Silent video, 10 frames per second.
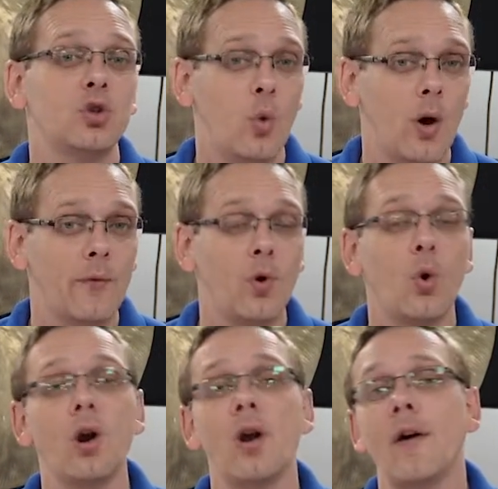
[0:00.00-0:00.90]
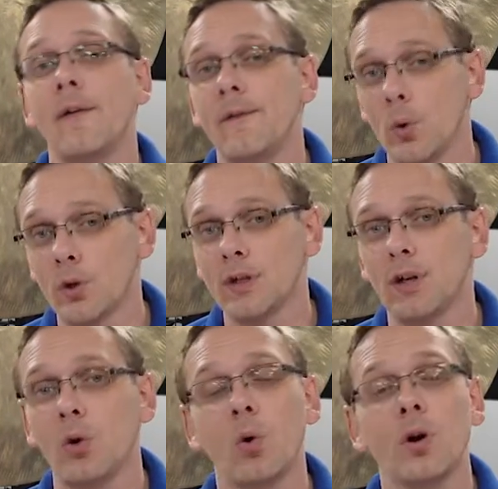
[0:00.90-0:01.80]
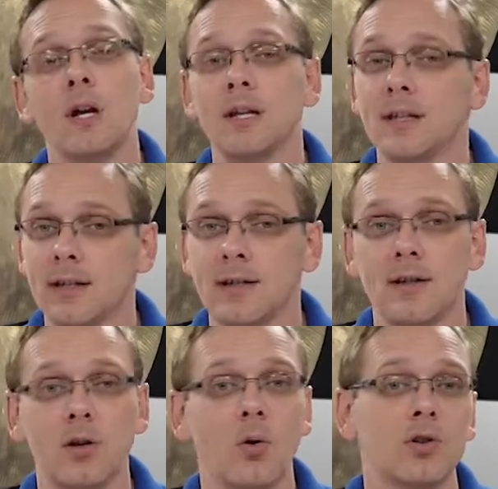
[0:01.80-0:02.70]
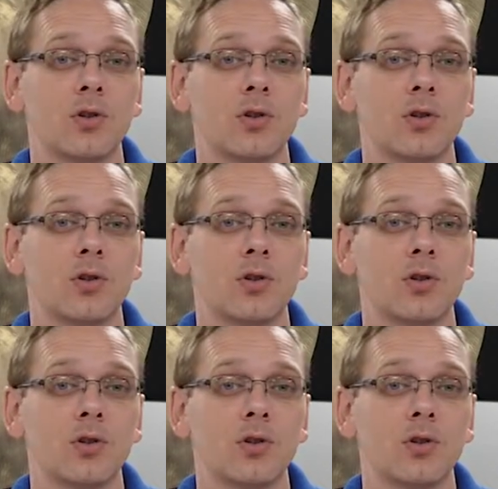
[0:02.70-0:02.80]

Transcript: 12 core 14 core, 16 core.